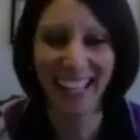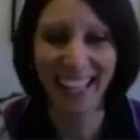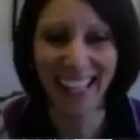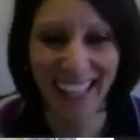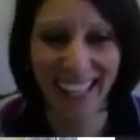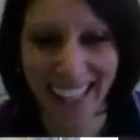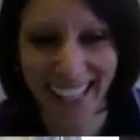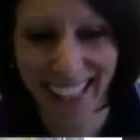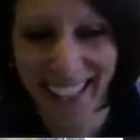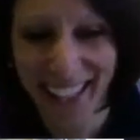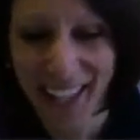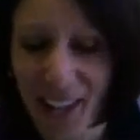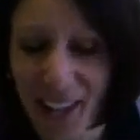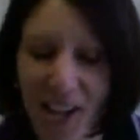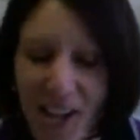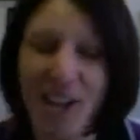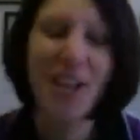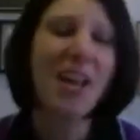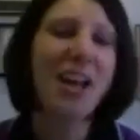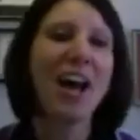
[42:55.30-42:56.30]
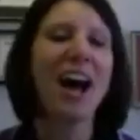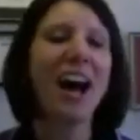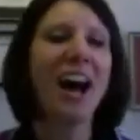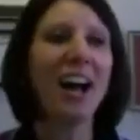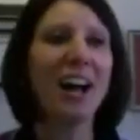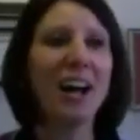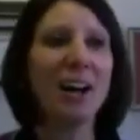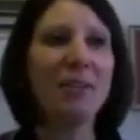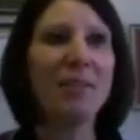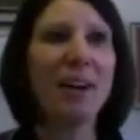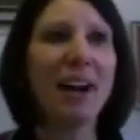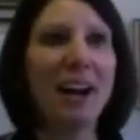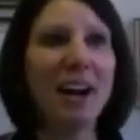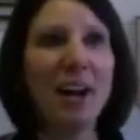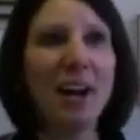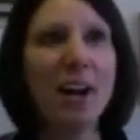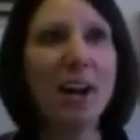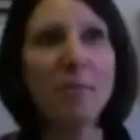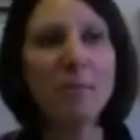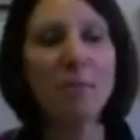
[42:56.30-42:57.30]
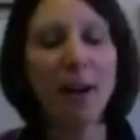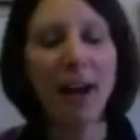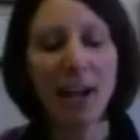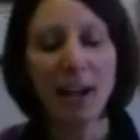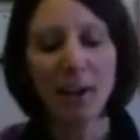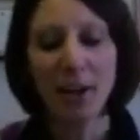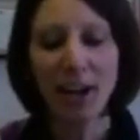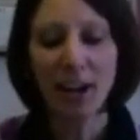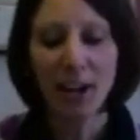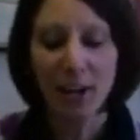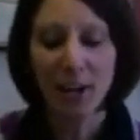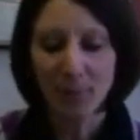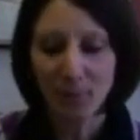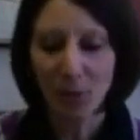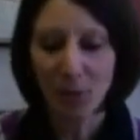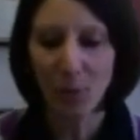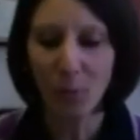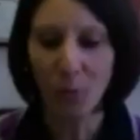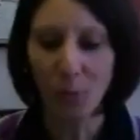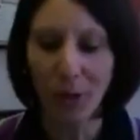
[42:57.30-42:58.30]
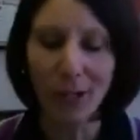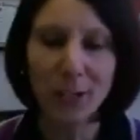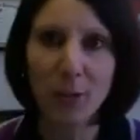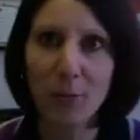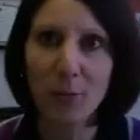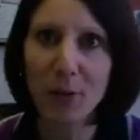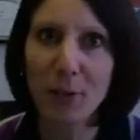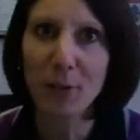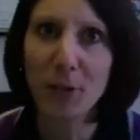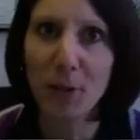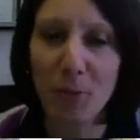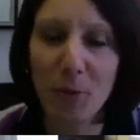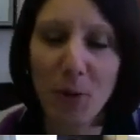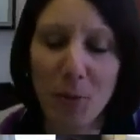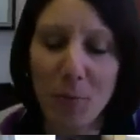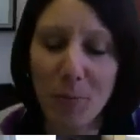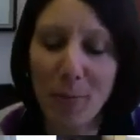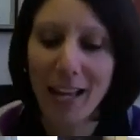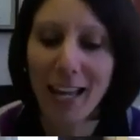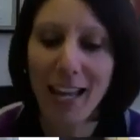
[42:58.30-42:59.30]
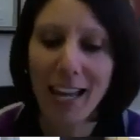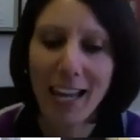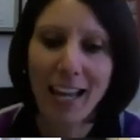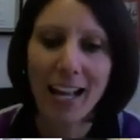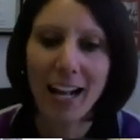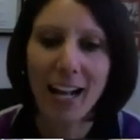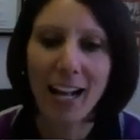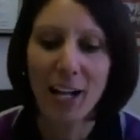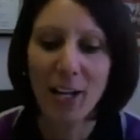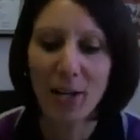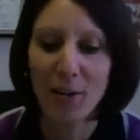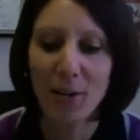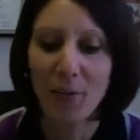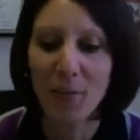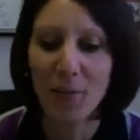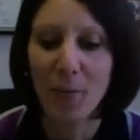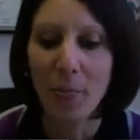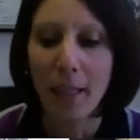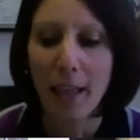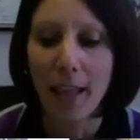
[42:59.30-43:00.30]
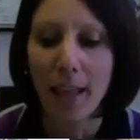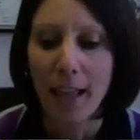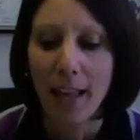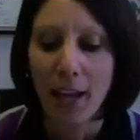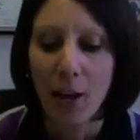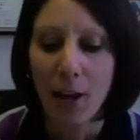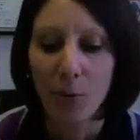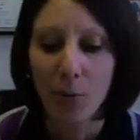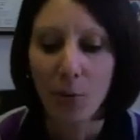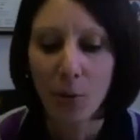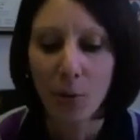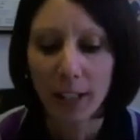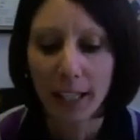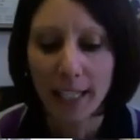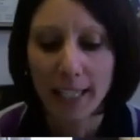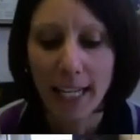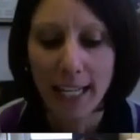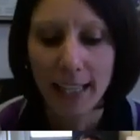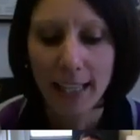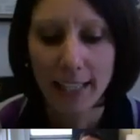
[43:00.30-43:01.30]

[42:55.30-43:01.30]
ahead. Oh. um, my um, words of wisdom would be, Um, really take